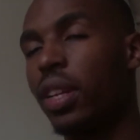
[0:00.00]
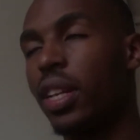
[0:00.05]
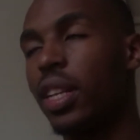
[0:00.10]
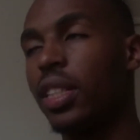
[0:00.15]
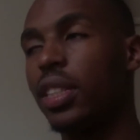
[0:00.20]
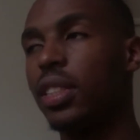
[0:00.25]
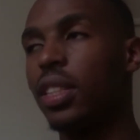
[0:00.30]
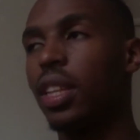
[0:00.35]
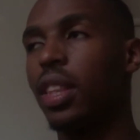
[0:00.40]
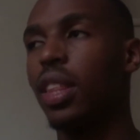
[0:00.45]
And
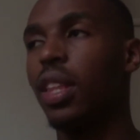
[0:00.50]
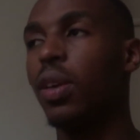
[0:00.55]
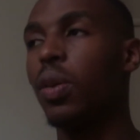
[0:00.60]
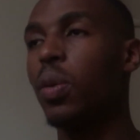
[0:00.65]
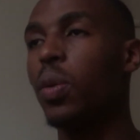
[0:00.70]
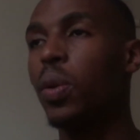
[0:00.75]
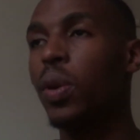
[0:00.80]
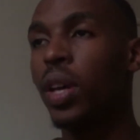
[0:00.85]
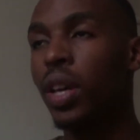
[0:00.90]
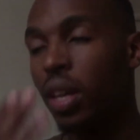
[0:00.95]
it's a
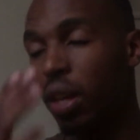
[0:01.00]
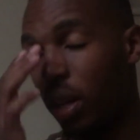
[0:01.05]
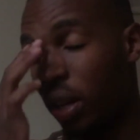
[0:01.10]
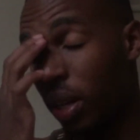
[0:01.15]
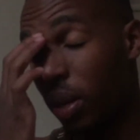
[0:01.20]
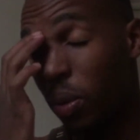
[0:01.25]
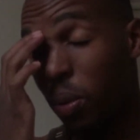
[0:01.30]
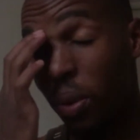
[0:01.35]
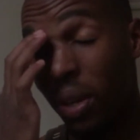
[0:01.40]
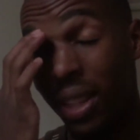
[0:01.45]
thing
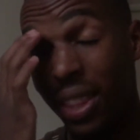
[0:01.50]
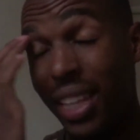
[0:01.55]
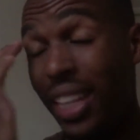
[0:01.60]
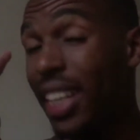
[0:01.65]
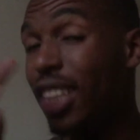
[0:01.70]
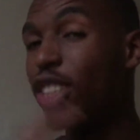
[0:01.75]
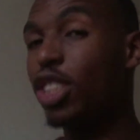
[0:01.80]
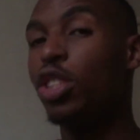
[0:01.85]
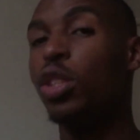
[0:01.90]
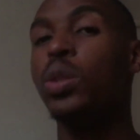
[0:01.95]
where there
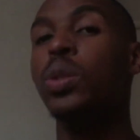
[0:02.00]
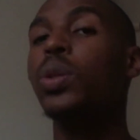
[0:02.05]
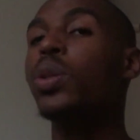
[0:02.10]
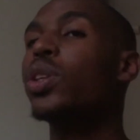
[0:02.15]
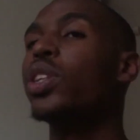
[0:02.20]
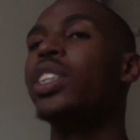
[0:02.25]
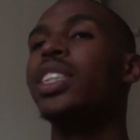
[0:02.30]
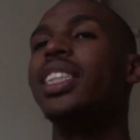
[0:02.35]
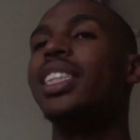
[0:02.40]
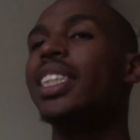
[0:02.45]
is no
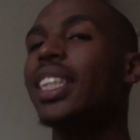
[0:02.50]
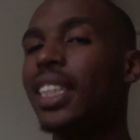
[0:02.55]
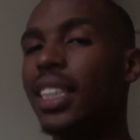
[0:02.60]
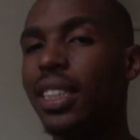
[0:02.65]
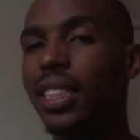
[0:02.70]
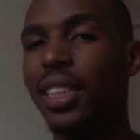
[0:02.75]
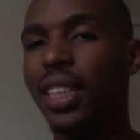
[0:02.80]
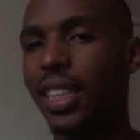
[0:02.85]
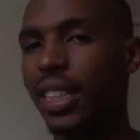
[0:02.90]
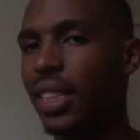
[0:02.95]

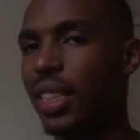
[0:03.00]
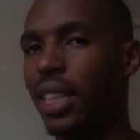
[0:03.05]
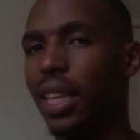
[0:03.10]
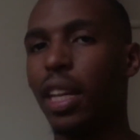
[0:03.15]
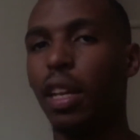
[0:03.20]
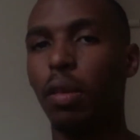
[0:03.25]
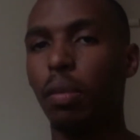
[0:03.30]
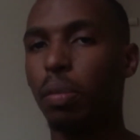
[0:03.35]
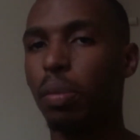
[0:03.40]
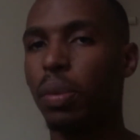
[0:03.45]
consent, it's
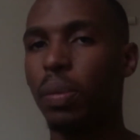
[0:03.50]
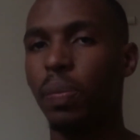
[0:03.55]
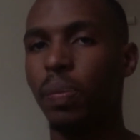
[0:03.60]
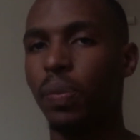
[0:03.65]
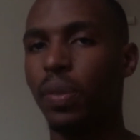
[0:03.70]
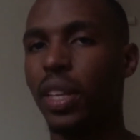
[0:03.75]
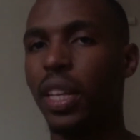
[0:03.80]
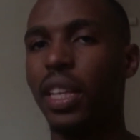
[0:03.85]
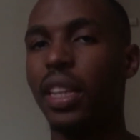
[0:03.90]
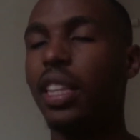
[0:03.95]
rape.
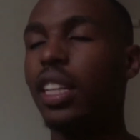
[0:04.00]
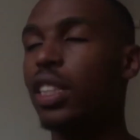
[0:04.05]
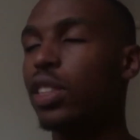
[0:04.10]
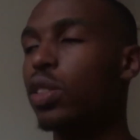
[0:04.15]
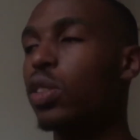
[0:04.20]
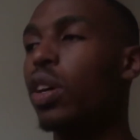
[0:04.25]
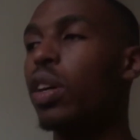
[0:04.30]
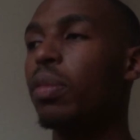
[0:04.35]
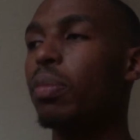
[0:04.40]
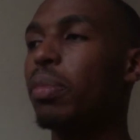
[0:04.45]
It does
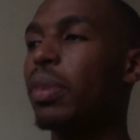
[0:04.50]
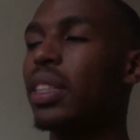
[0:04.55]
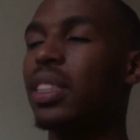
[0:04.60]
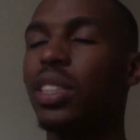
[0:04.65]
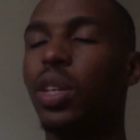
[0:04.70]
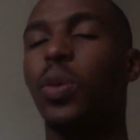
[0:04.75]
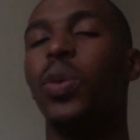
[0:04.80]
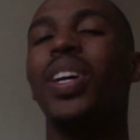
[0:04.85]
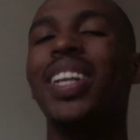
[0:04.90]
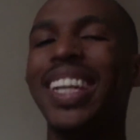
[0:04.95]
not matter
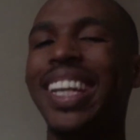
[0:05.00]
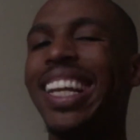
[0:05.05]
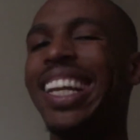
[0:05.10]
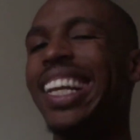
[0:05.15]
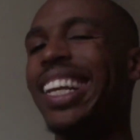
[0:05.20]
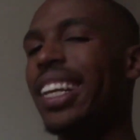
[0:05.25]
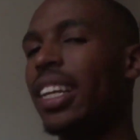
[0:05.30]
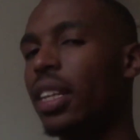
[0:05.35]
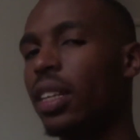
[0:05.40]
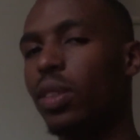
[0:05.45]
what
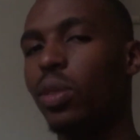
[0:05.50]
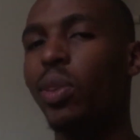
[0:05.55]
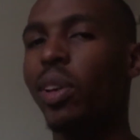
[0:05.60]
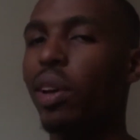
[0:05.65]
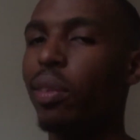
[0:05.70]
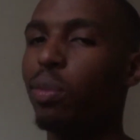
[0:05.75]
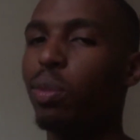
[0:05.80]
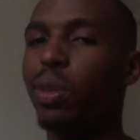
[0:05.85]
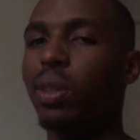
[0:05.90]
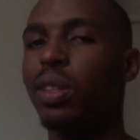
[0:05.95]
link you
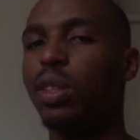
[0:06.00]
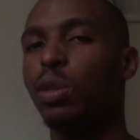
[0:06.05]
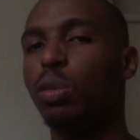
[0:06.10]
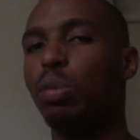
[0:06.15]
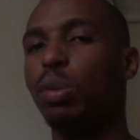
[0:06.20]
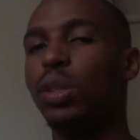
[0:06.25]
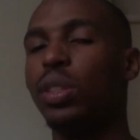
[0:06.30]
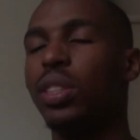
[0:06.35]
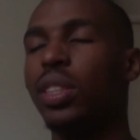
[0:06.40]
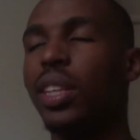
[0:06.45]
have with this
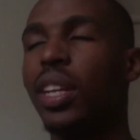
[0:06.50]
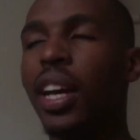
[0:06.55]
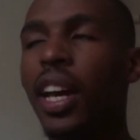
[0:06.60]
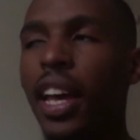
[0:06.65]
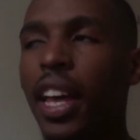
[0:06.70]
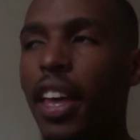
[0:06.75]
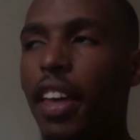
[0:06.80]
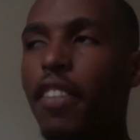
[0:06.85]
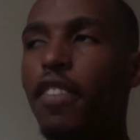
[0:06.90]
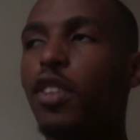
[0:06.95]
person
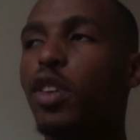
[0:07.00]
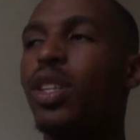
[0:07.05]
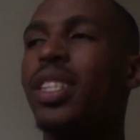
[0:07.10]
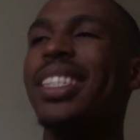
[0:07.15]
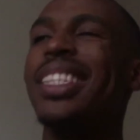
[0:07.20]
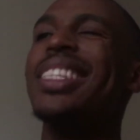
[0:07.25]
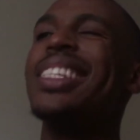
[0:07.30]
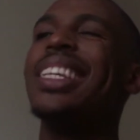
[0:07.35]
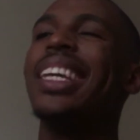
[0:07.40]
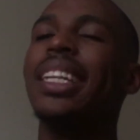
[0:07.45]
if
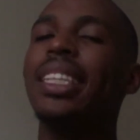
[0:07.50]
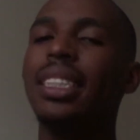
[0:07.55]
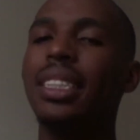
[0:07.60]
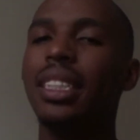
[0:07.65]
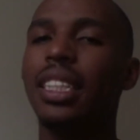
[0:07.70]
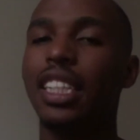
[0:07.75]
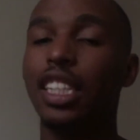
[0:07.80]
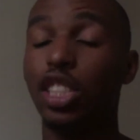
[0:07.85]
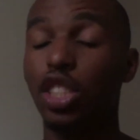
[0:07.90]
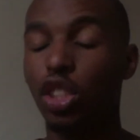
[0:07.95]
consent
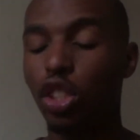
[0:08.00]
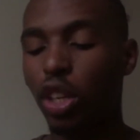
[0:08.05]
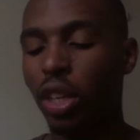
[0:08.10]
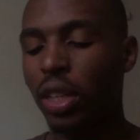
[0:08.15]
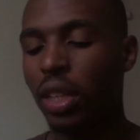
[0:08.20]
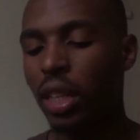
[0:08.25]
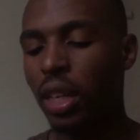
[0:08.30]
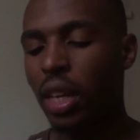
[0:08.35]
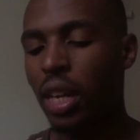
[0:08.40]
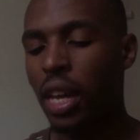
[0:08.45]
is
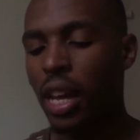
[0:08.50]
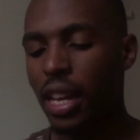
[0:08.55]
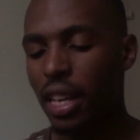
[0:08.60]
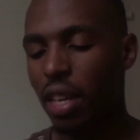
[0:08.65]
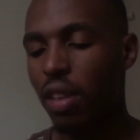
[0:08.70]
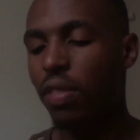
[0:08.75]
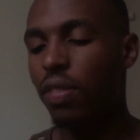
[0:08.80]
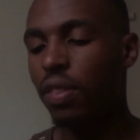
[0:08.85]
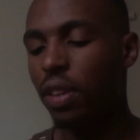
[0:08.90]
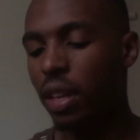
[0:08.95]
not
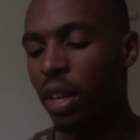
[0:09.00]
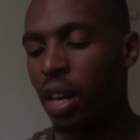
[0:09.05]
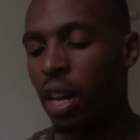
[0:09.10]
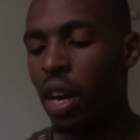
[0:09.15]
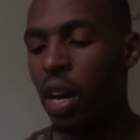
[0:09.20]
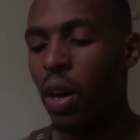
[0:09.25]
given.